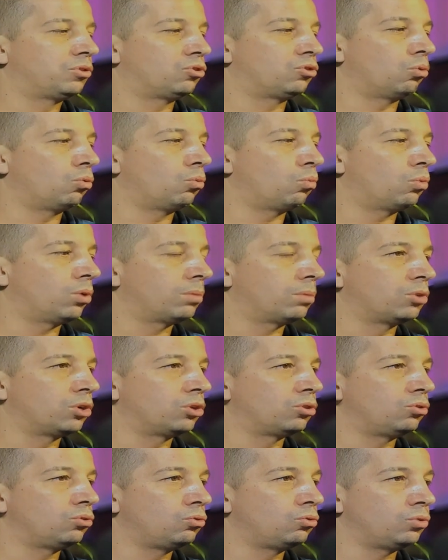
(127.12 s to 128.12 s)
what I'm going to
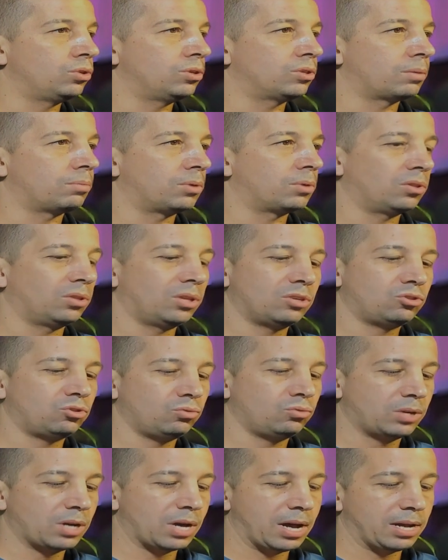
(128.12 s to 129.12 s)
do is I'm going to let you
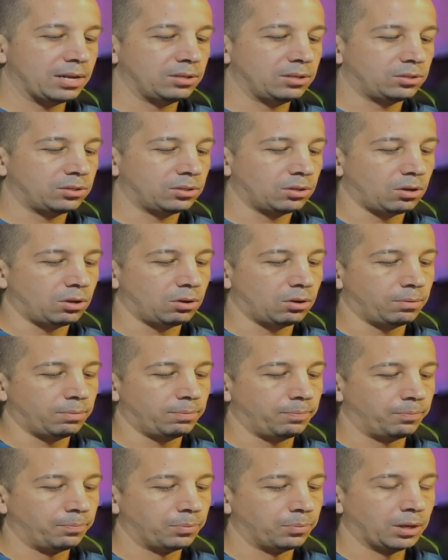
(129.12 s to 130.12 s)
guys, I'm
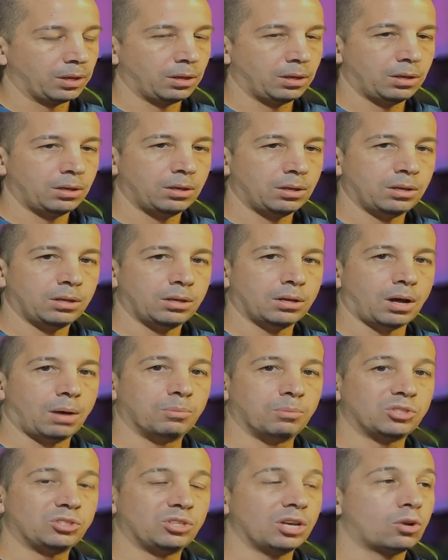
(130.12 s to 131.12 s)
going to
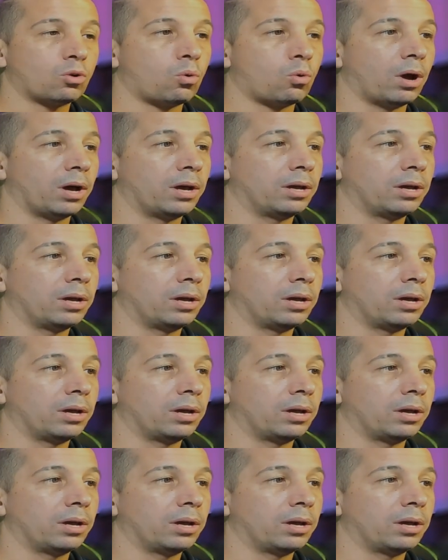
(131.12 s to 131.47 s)
stay quiet,